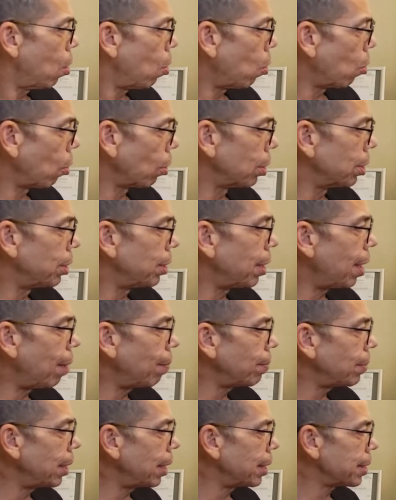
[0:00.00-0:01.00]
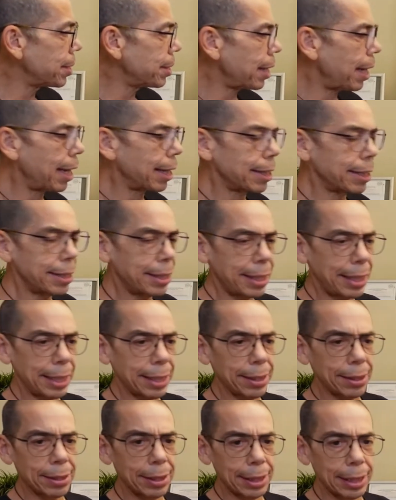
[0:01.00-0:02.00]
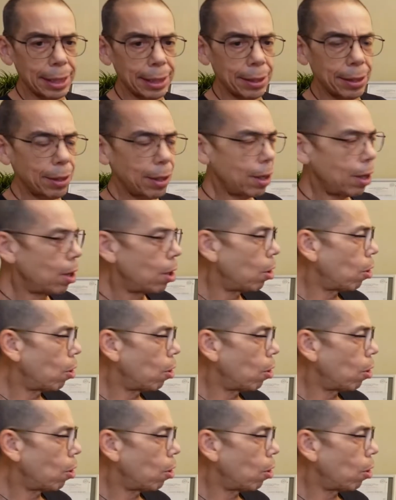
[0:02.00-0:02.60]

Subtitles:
or numbness and tingling,